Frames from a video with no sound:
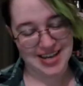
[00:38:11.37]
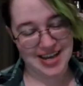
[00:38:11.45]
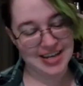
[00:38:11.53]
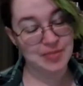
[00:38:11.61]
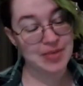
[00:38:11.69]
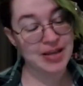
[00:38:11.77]

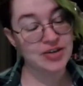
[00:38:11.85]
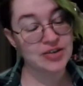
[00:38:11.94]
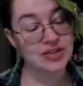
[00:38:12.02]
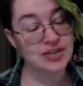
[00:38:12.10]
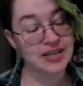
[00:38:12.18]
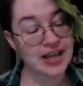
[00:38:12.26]
I commend
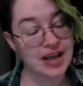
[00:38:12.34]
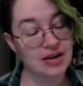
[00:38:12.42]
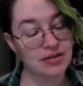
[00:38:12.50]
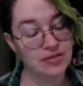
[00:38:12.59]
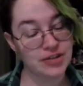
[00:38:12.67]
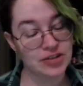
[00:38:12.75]
her to the
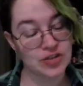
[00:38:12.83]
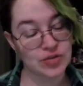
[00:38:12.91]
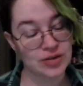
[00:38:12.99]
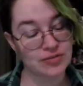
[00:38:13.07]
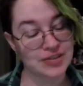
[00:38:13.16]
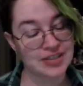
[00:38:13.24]
care of the
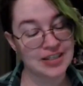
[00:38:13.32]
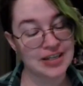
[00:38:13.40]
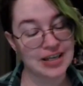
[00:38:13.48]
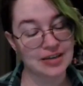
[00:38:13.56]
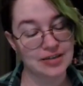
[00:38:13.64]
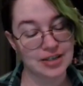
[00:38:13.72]
steward of the
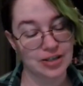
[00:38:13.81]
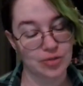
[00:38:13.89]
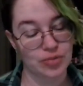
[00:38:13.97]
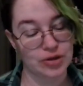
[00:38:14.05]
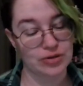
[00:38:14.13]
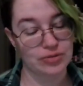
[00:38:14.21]
city until
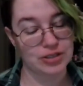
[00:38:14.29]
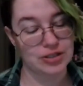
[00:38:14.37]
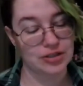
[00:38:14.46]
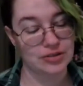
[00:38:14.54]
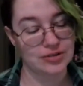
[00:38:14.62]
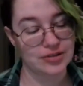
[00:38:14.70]
her brother
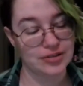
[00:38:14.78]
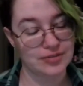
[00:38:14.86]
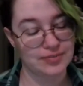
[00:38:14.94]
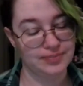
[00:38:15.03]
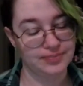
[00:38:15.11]
returns.